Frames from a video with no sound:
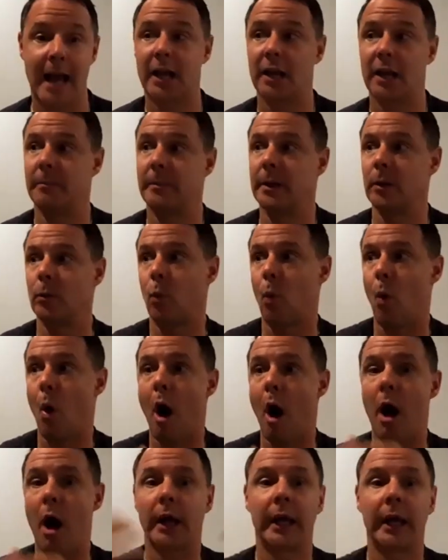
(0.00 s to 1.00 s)
could be
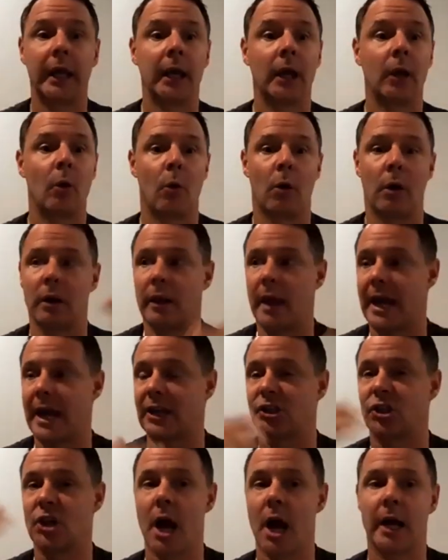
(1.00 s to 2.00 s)
walking or
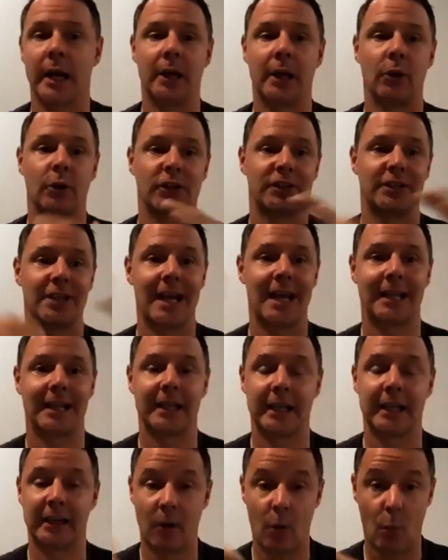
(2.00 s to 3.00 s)
light jogging or
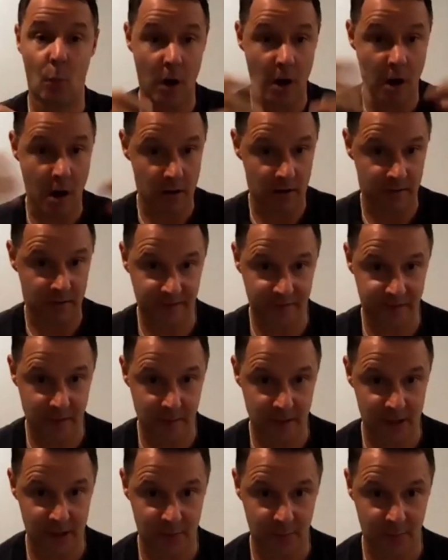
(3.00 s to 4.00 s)
cycling 150
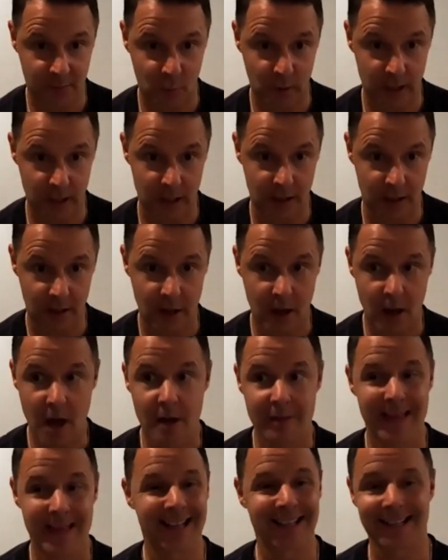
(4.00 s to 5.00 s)
minutes per week.
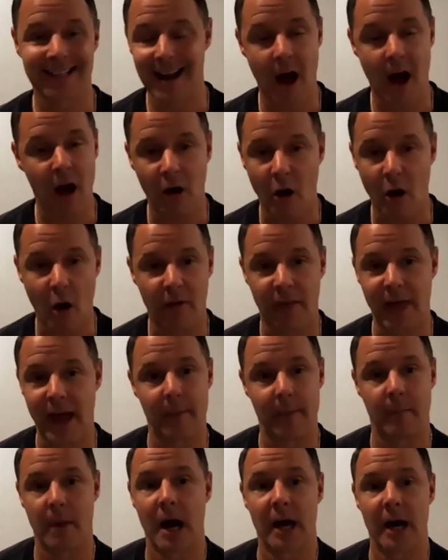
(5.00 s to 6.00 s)
That's not all
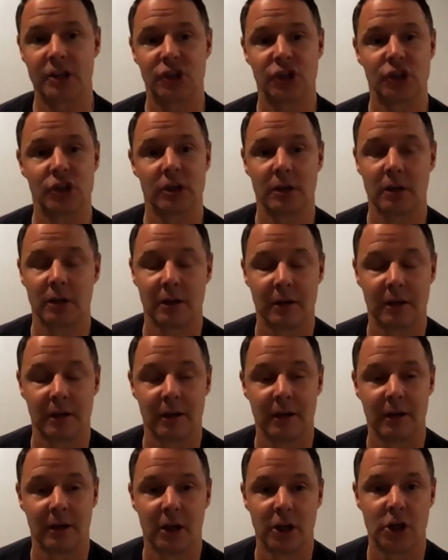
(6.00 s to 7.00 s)
that much
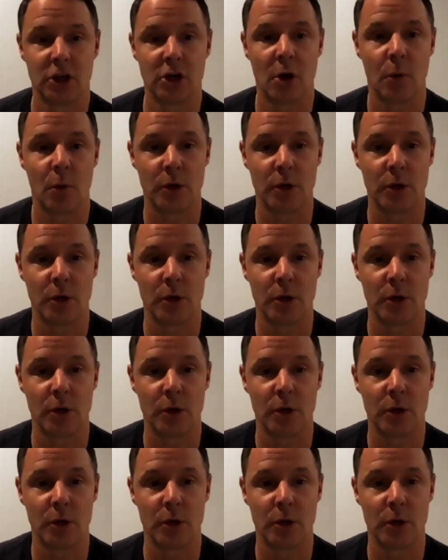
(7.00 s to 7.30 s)
not. You know,